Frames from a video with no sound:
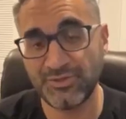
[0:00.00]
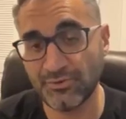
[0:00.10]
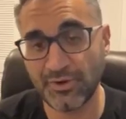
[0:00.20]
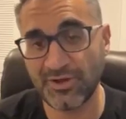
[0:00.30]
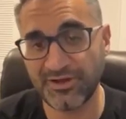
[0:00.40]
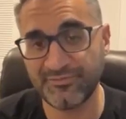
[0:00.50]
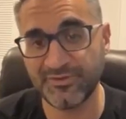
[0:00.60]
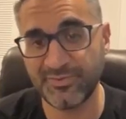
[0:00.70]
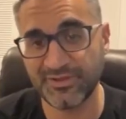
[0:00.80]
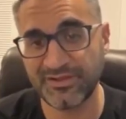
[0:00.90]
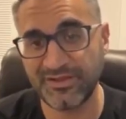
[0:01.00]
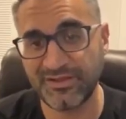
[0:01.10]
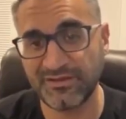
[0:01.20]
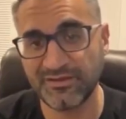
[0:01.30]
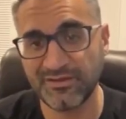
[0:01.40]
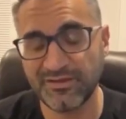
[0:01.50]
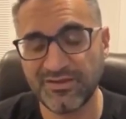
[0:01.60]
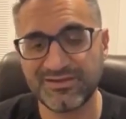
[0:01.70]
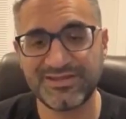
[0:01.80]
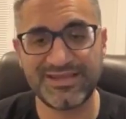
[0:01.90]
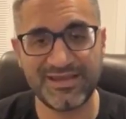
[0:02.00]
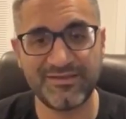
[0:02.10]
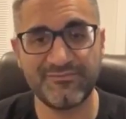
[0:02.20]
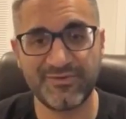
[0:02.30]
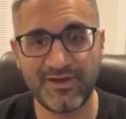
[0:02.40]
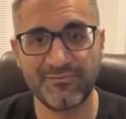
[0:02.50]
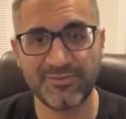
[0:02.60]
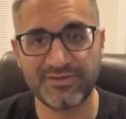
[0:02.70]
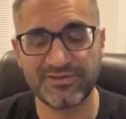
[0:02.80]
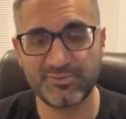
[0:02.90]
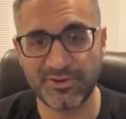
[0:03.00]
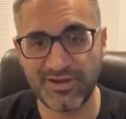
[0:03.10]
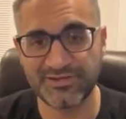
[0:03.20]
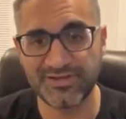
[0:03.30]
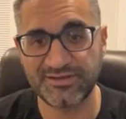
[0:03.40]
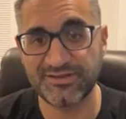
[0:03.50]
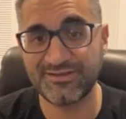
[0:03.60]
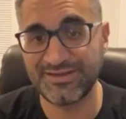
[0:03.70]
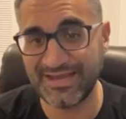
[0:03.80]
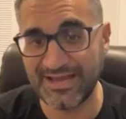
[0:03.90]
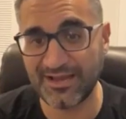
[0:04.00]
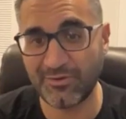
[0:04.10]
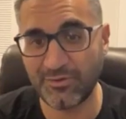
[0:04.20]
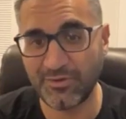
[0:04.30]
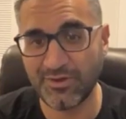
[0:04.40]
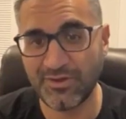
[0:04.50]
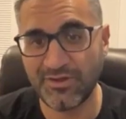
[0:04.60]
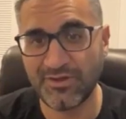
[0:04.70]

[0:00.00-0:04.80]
And you all have an ability to get involved with this project now,